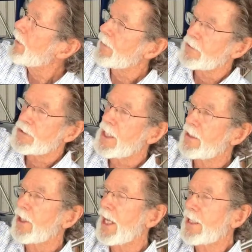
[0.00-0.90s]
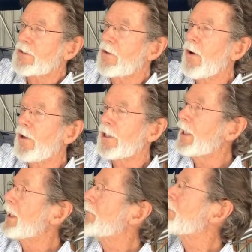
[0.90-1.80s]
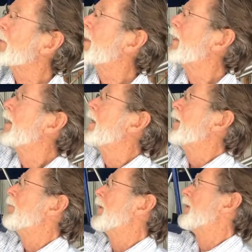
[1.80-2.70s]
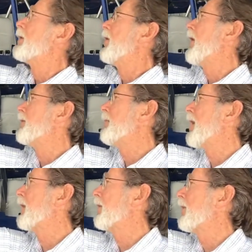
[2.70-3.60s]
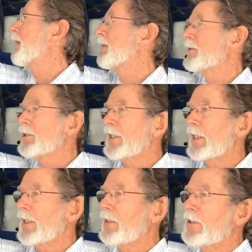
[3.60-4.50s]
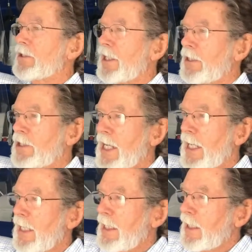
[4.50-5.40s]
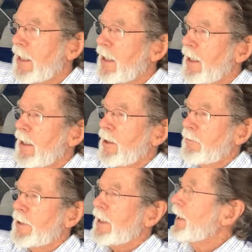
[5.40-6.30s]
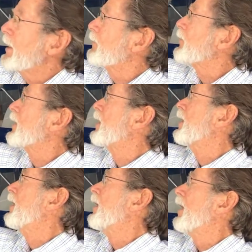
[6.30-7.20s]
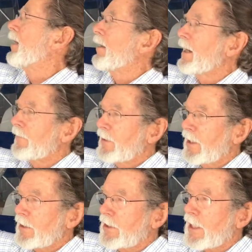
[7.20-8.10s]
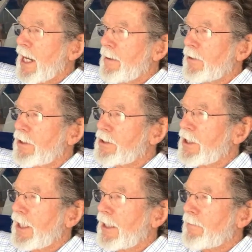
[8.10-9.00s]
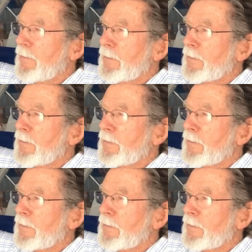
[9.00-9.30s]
and those tend to last all day. But on the monitor I can see in 1080p everything that the camera is seeing,